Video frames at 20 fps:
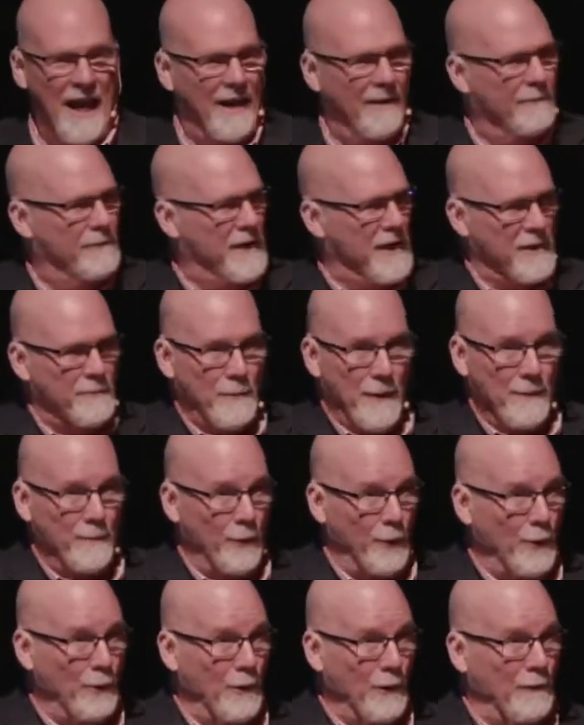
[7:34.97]
These people
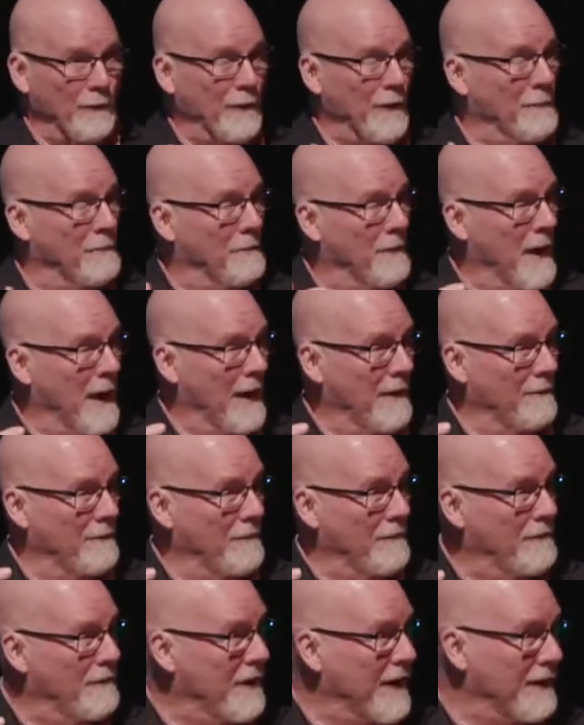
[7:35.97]
who are from a
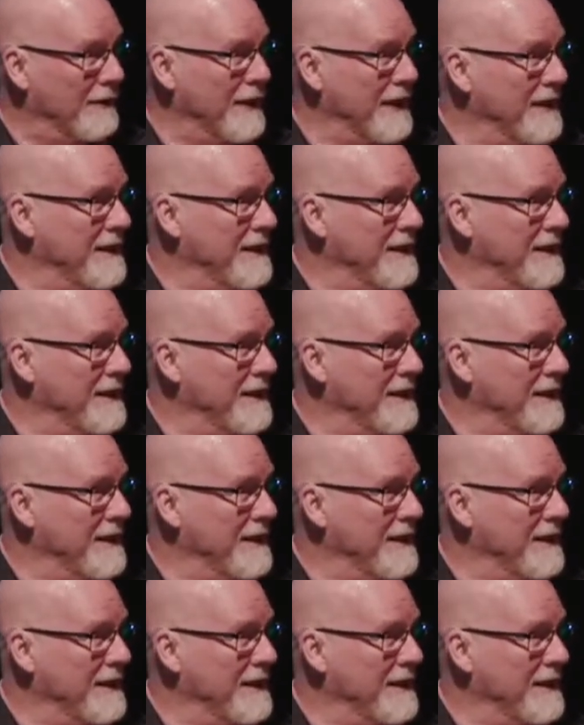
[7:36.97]
very